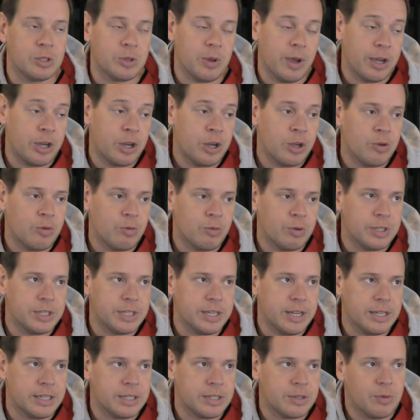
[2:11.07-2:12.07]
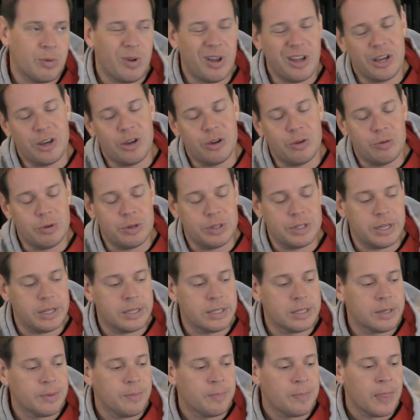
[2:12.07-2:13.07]
So I couldn't resist. Well, I could
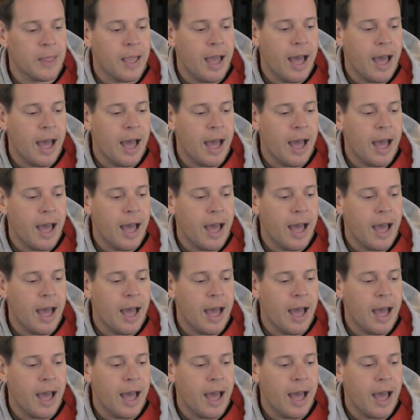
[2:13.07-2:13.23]
resist.